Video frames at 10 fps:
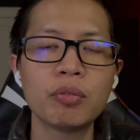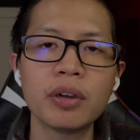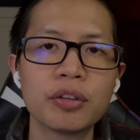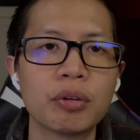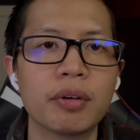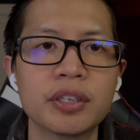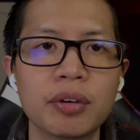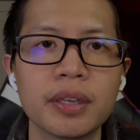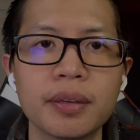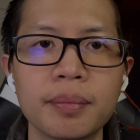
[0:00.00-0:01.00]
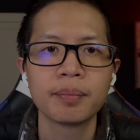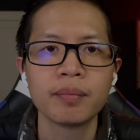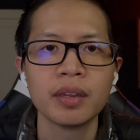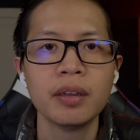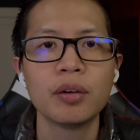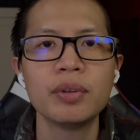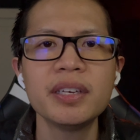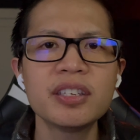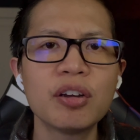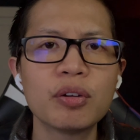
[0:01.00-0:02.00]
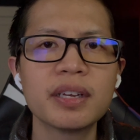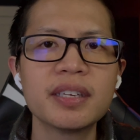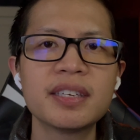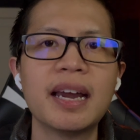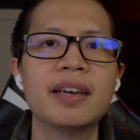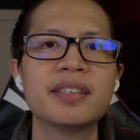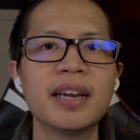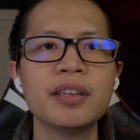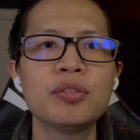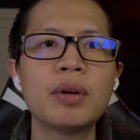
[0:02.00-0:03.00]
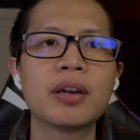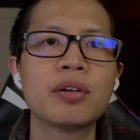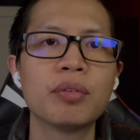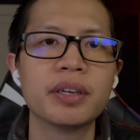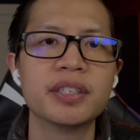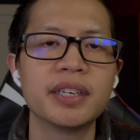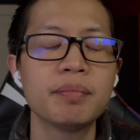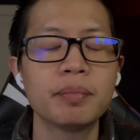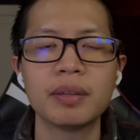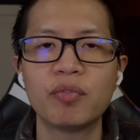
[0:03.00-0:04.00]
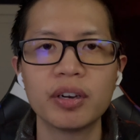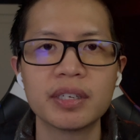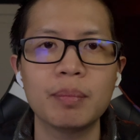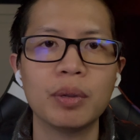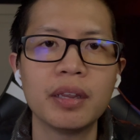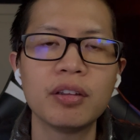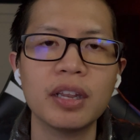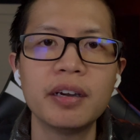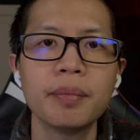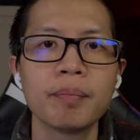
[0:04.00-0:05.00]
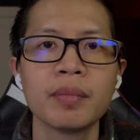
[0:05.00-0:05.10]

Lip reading: we go to a restaurant. When these tokens are tied to a currency, for example the dollar,